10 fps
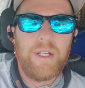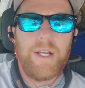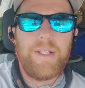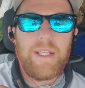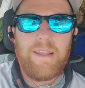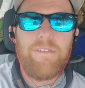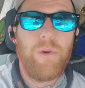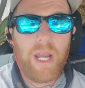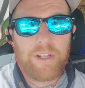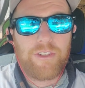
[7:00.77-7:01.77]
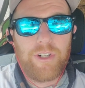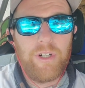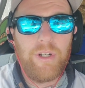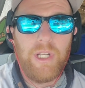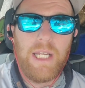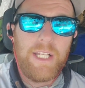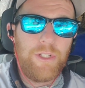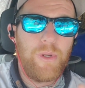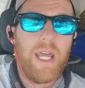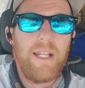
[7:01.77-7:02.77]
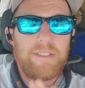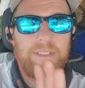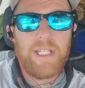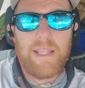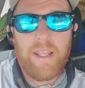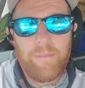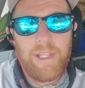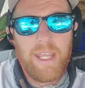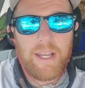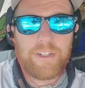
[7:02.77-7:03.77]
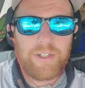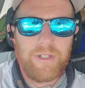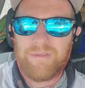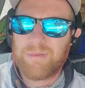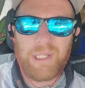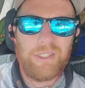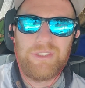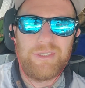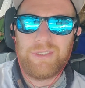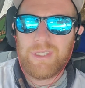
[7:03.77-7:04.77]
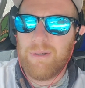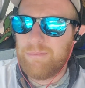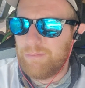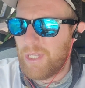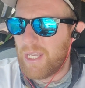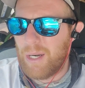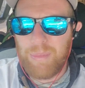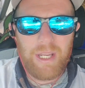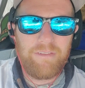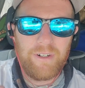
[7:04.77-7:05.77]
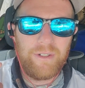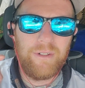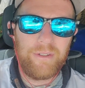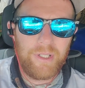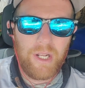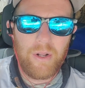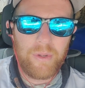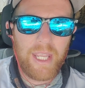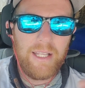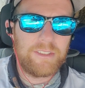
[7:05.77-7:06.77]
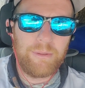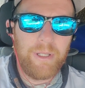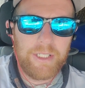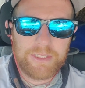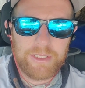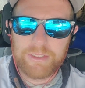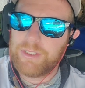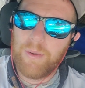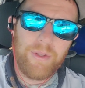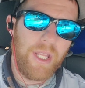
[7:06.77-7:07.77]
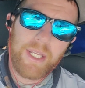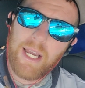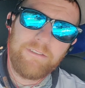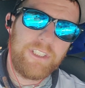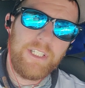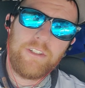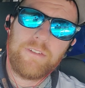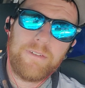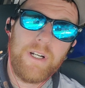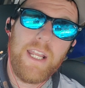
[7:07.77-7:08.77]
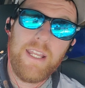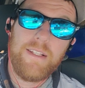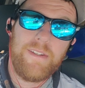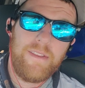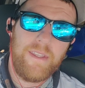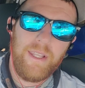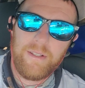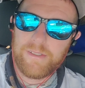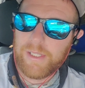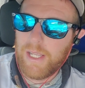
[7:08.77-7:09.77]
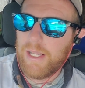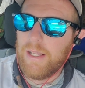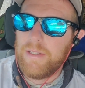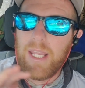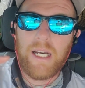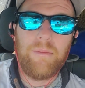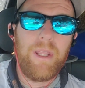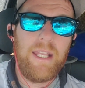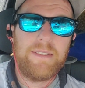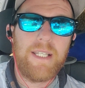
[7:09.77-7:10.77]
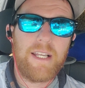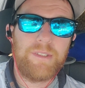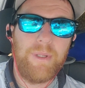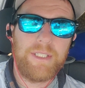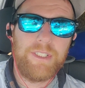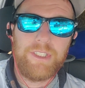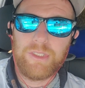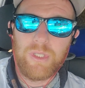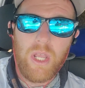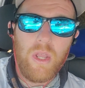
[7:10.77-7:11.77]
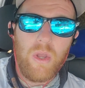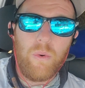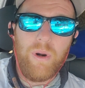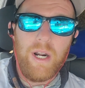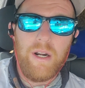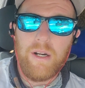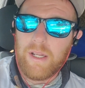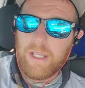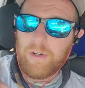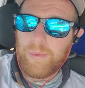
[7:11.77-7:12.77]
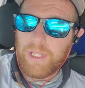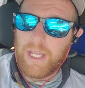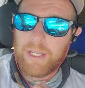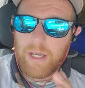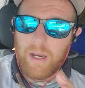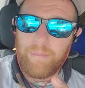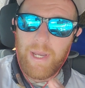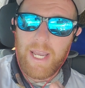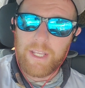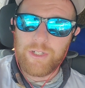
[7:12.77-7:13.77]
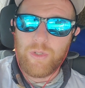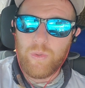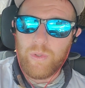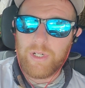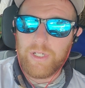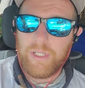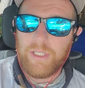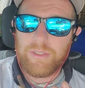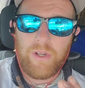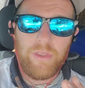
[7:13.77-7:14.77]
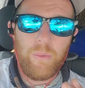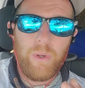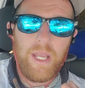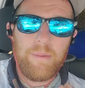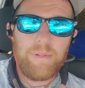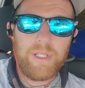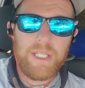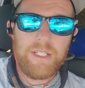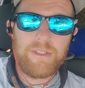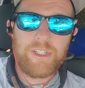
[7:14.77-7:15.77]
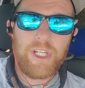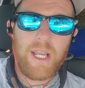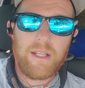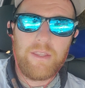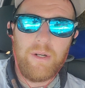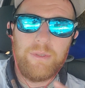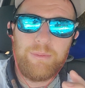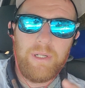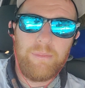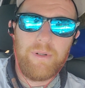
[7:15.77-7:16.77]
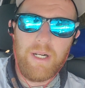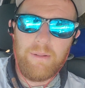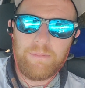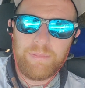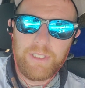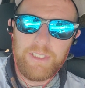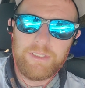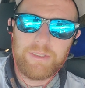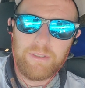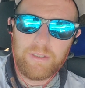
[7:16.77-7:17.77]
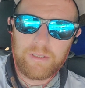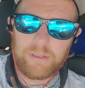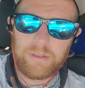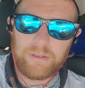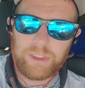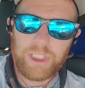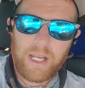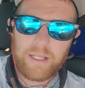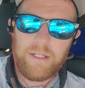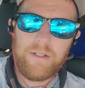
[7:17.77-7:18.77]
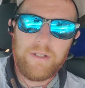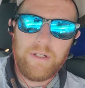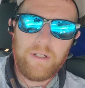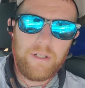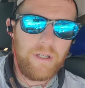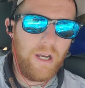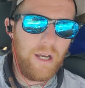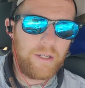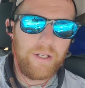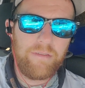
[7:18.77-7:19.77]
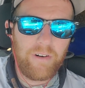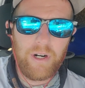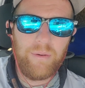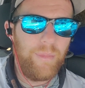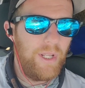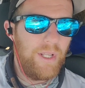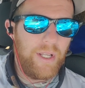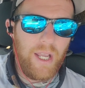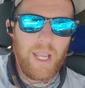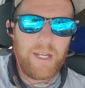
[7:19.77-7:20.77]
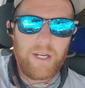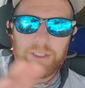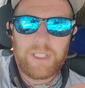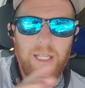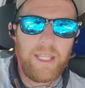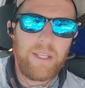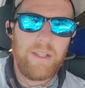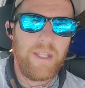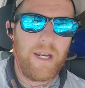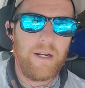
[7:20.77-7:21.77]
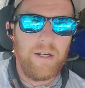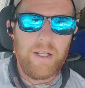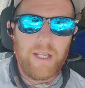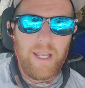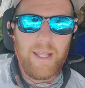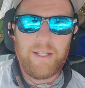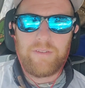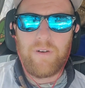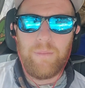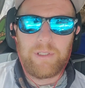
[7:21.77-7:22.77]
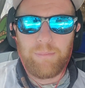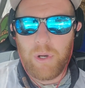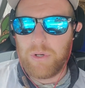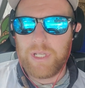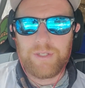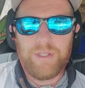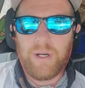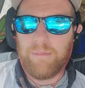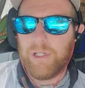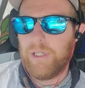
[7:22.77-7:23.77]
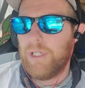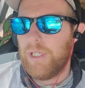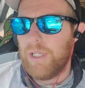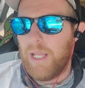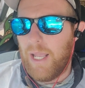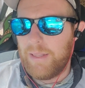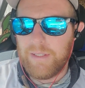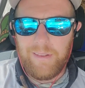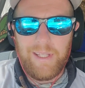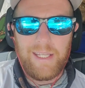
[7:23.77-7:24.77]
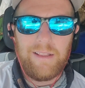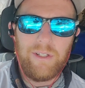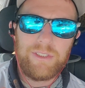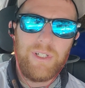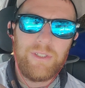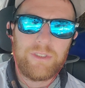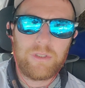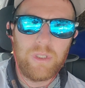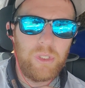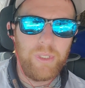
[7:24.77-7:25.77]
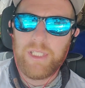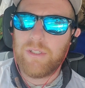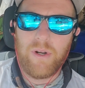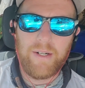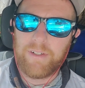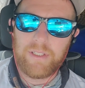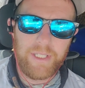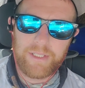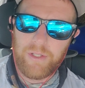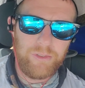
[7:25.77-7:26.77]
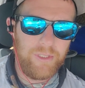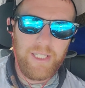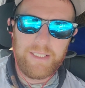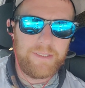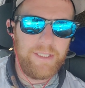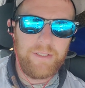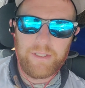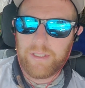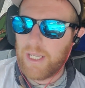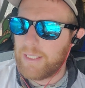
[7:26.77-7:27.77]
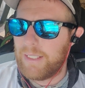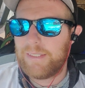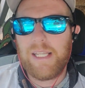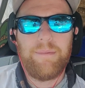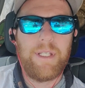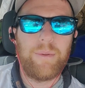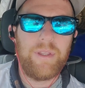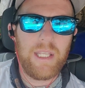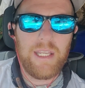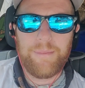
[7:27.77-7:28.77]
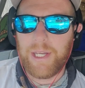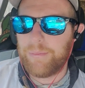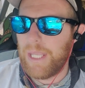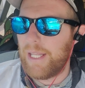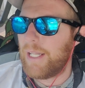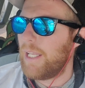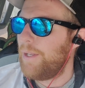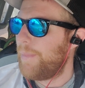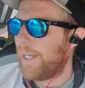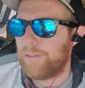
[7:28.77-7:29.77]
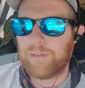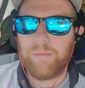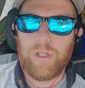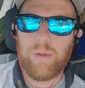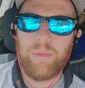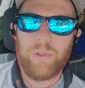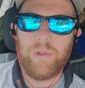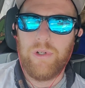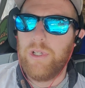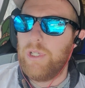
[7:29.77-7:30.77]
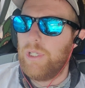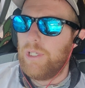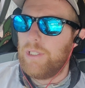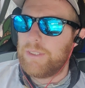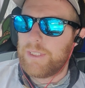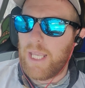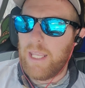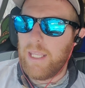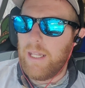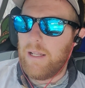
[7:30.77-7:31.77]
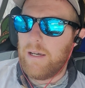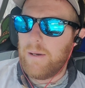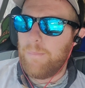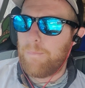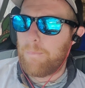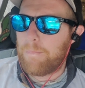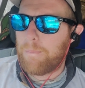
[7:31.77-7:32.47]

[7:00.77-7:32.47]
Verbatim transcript: and they give you extra and you got to send them the extra because some they got to pay for, you know, cancer medicine. So like I've seen crazy things. Now I'm getting text messages where it'll be like a package you ordered is on the way. Please check there has been a problem. Please check and uh, confirm. And there's a link in there, and it's from a bogus number, and the link looks all screwy. Don't ever click those links either. And then same thing with email. I'm getting emails from people saying, um,